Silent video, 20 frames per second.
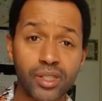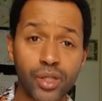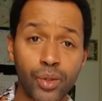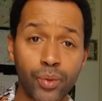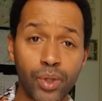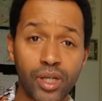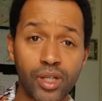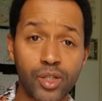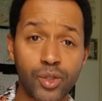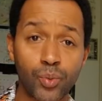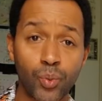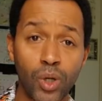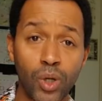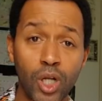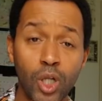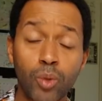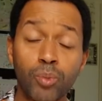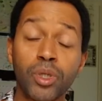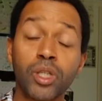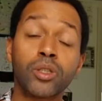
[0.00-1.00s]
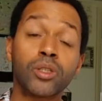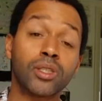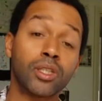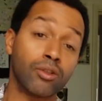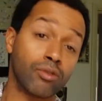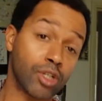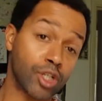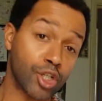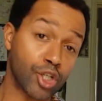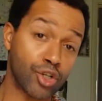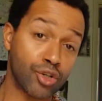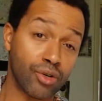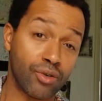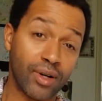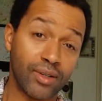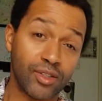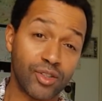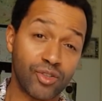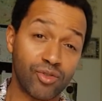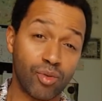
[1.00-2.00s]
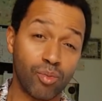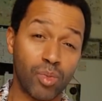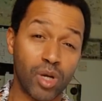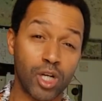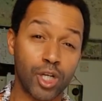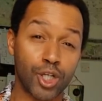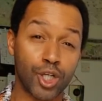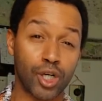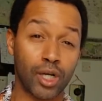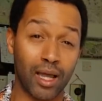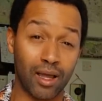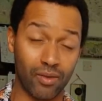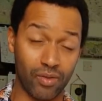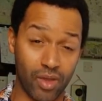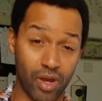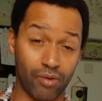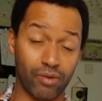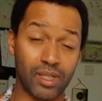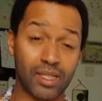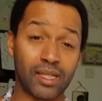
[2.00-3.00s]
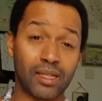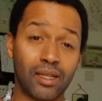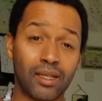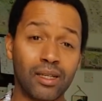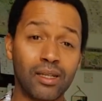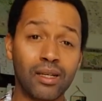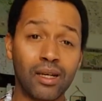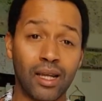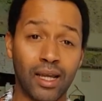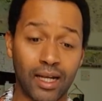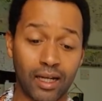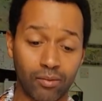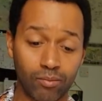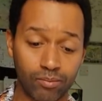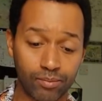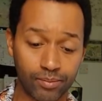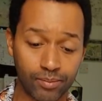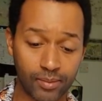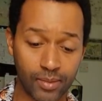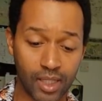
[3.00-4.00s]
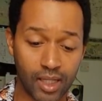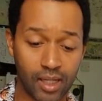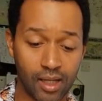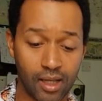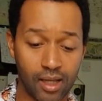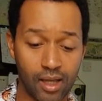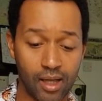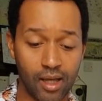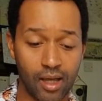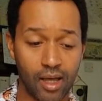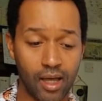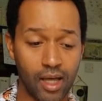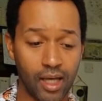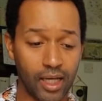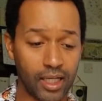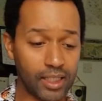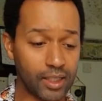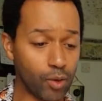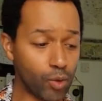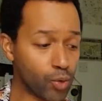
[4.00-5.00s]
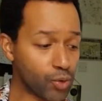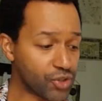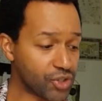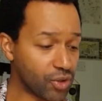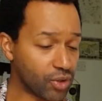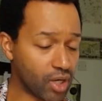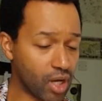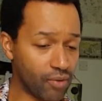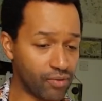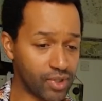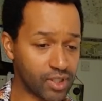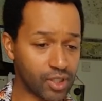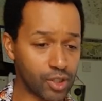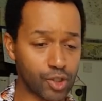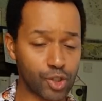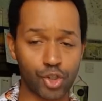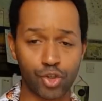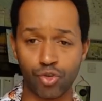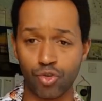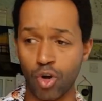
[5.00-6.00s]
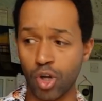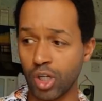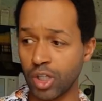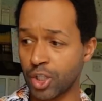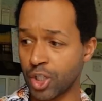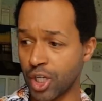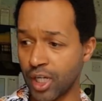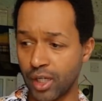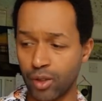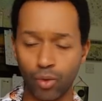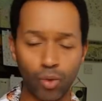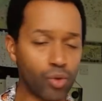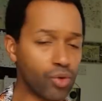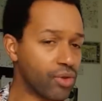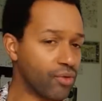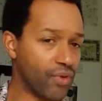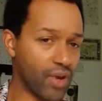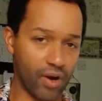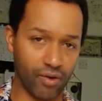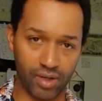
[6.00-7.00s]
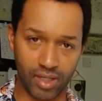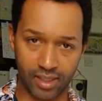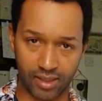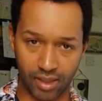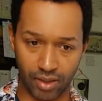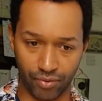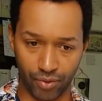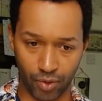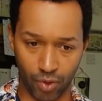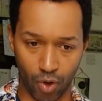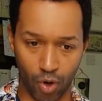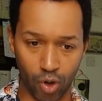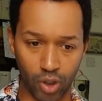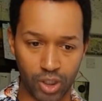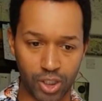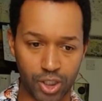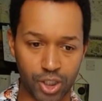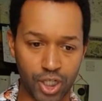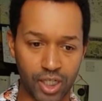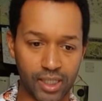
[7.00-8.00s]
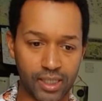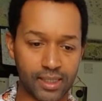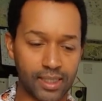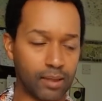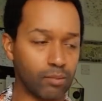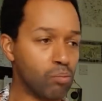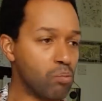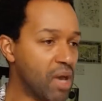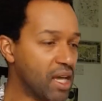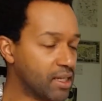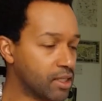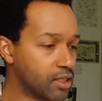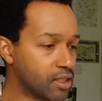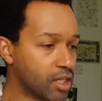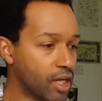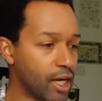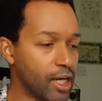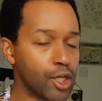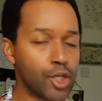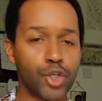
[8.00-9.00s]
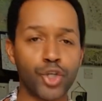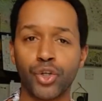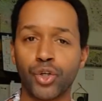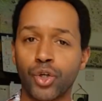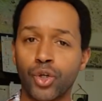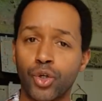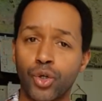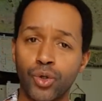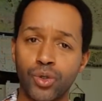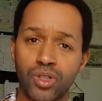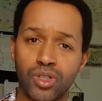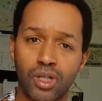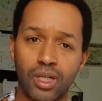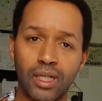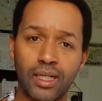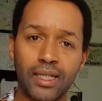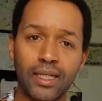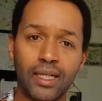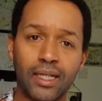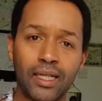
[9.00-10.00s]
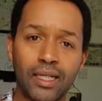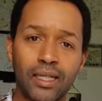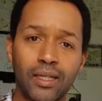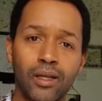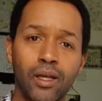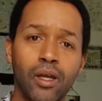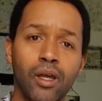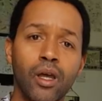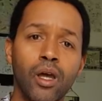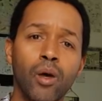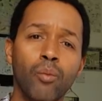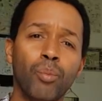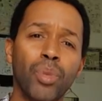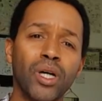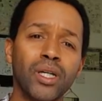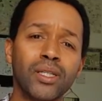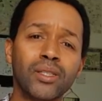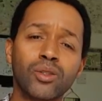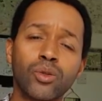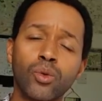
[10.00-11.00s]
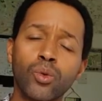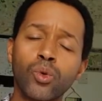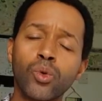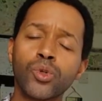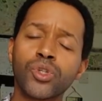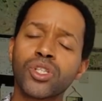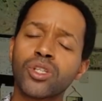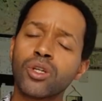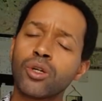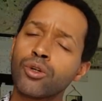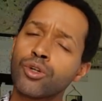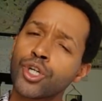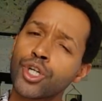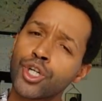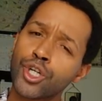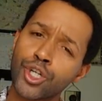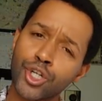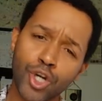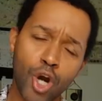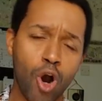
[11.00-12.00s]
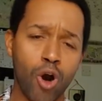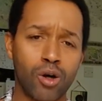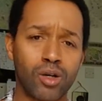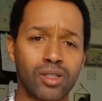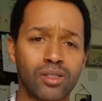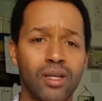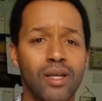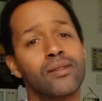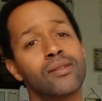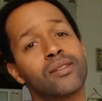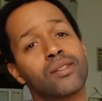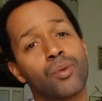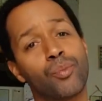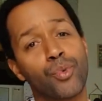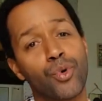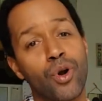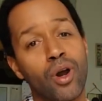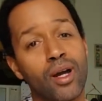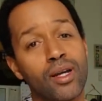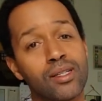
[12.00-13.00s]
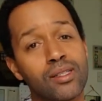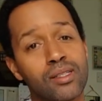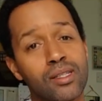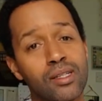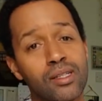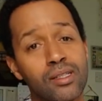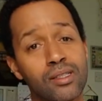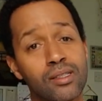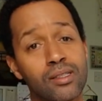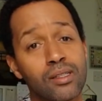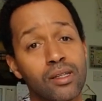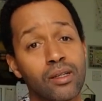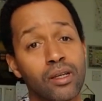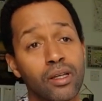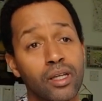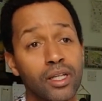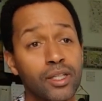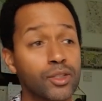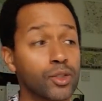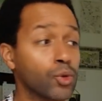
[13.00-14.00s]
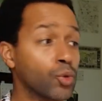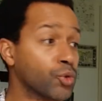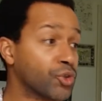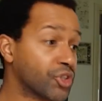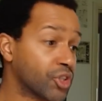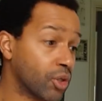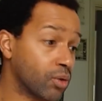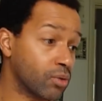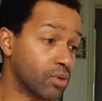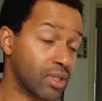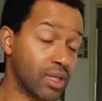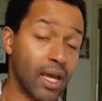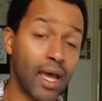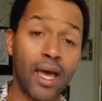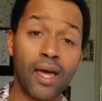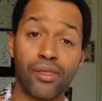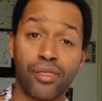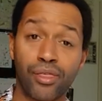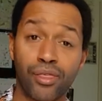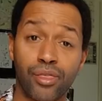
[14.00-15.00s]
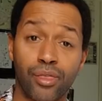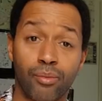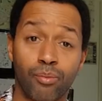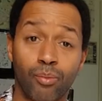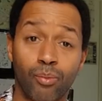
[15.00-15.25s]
to it as well, because there is transformation and there is healing. It also covers astrology and all the various different ologies and meditation and kundalini. But it's also shocks and surprises. It's also death.